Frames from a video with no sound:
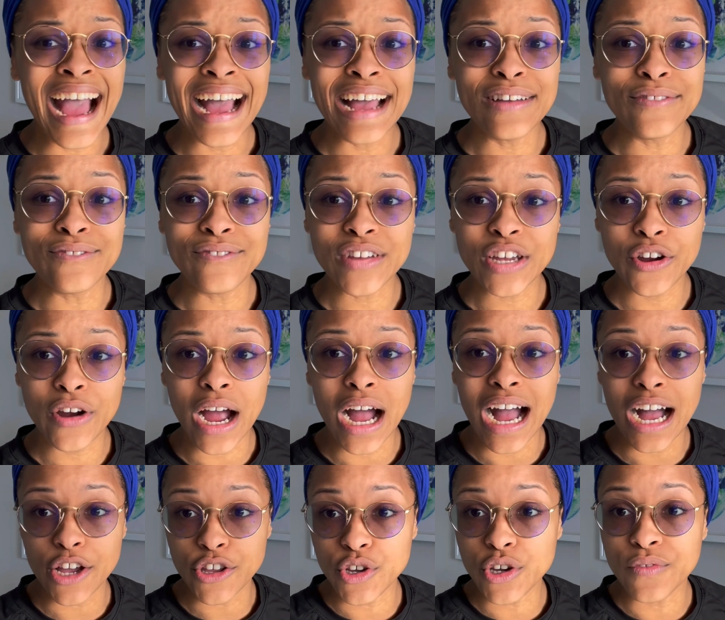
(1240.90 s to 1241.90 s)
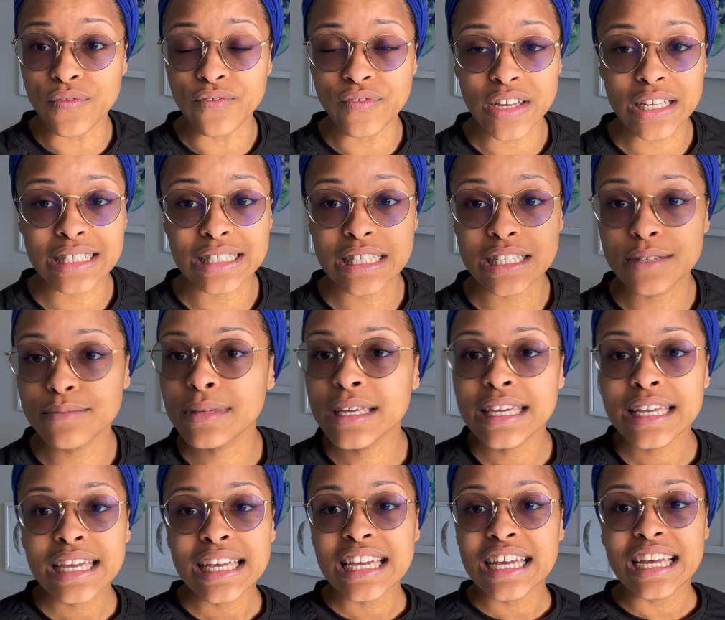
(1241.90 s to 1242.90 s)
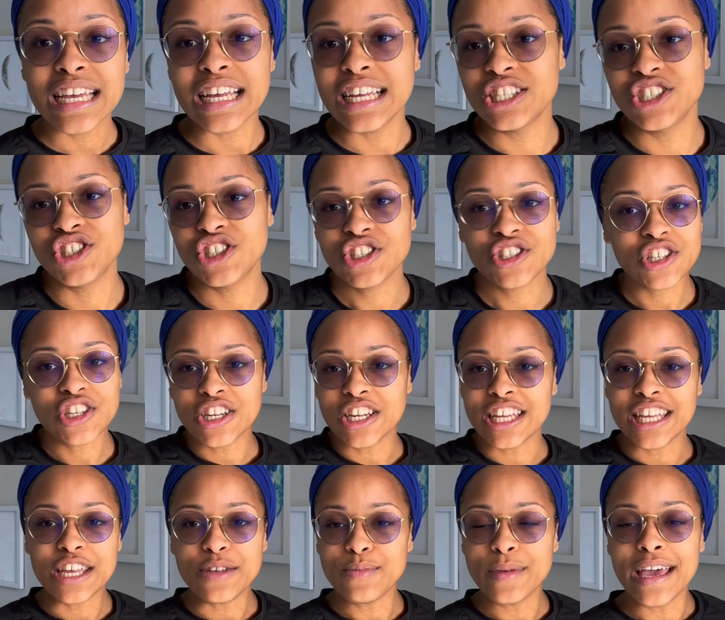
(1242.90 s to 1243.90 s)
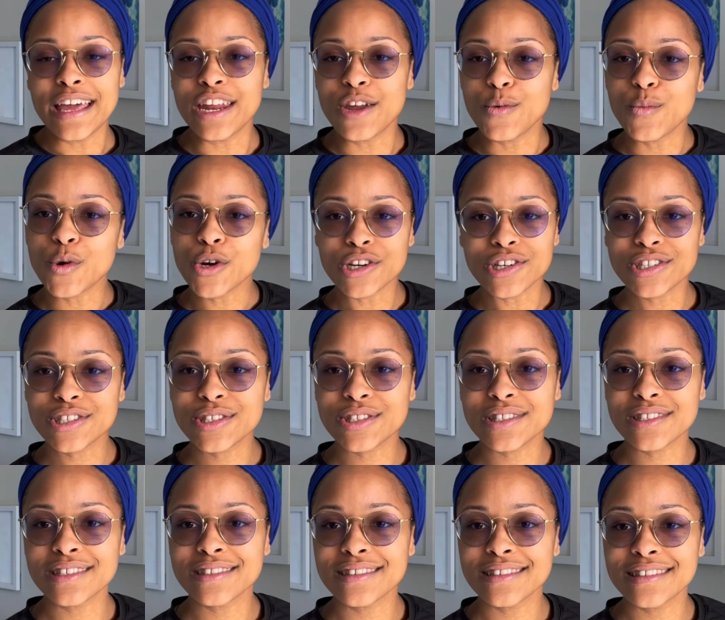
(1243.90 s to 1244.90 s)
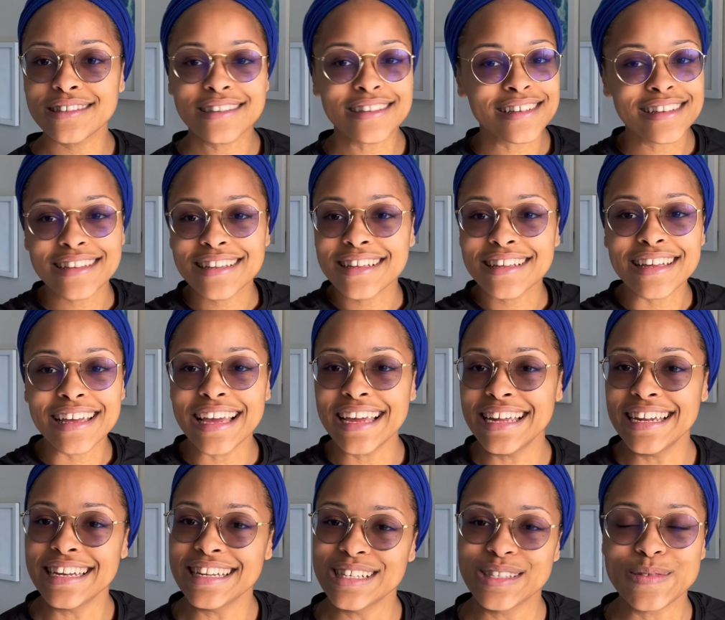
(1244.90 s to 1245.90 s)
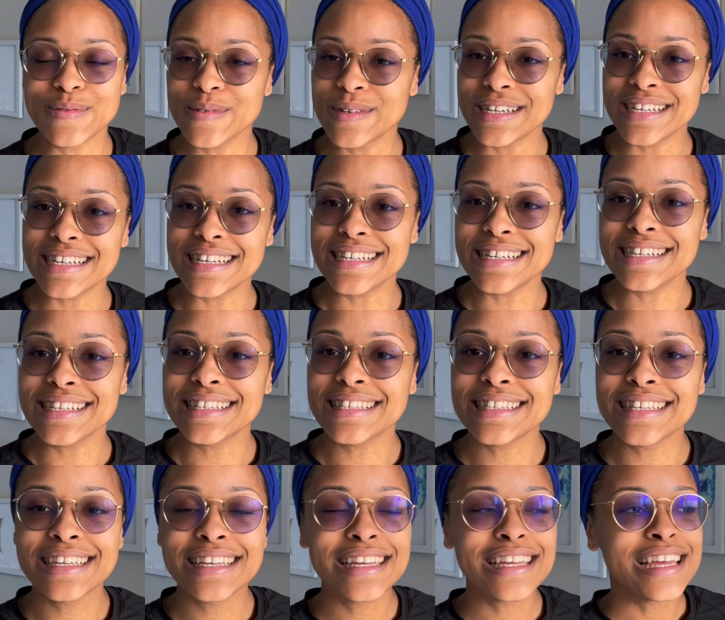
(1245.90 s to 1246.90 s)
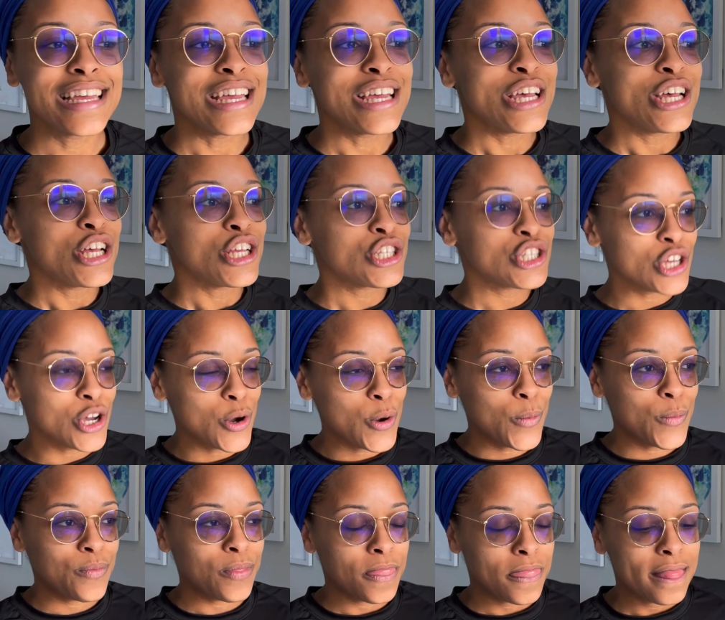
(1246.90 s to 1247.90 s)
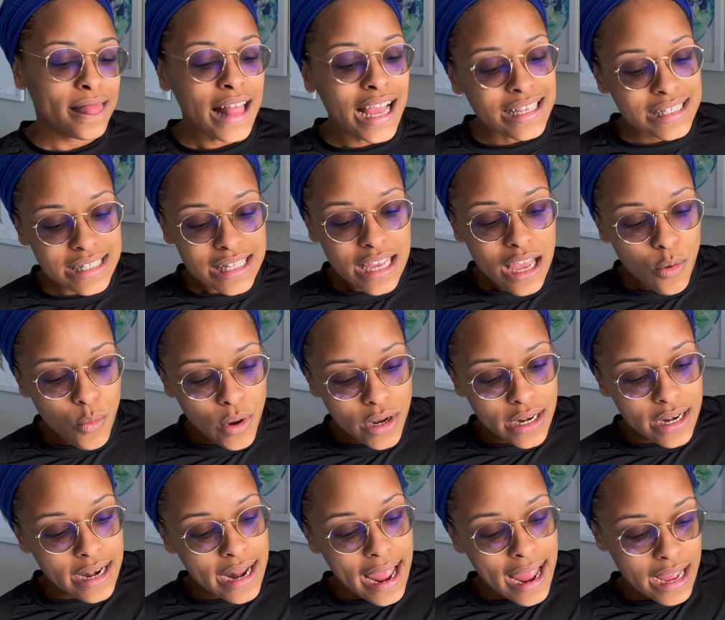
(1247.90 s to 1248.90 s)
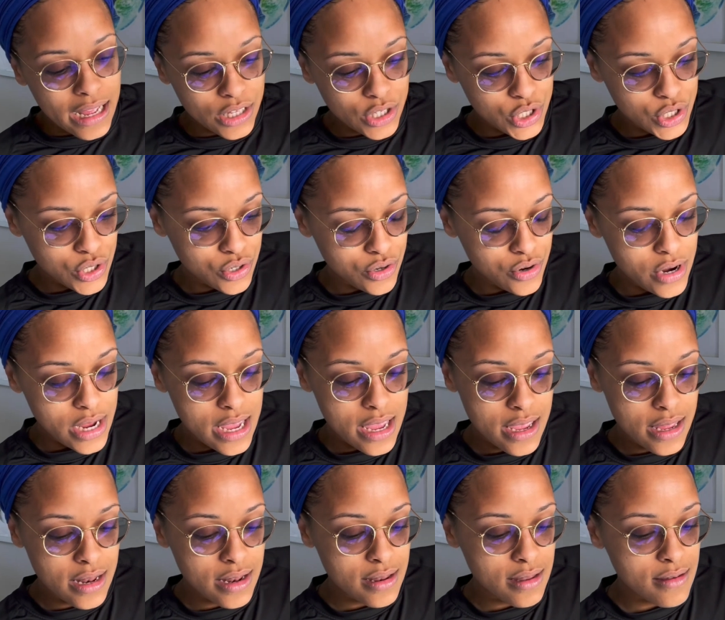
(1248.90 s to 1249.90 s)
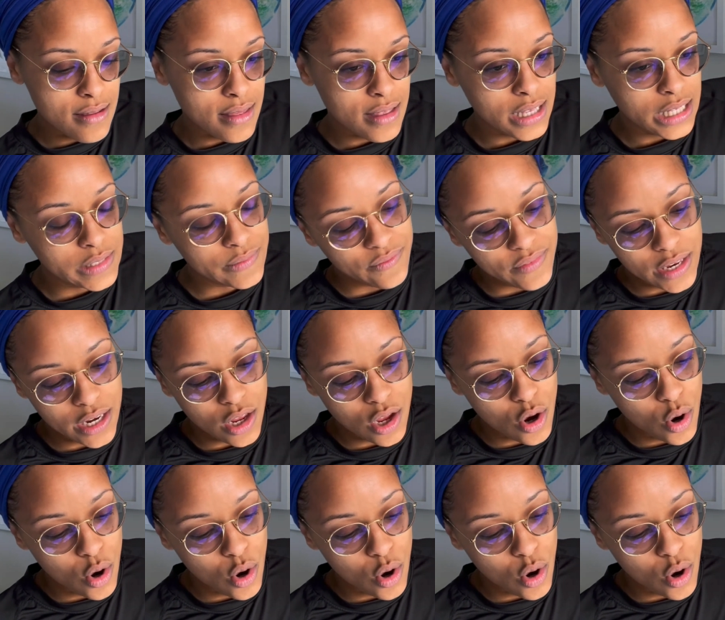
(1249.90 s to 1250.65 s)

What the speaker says: figure out how you can fix them, it's just going to keep getting worse. It is what it is. So lastly, I wanted to answer in this video,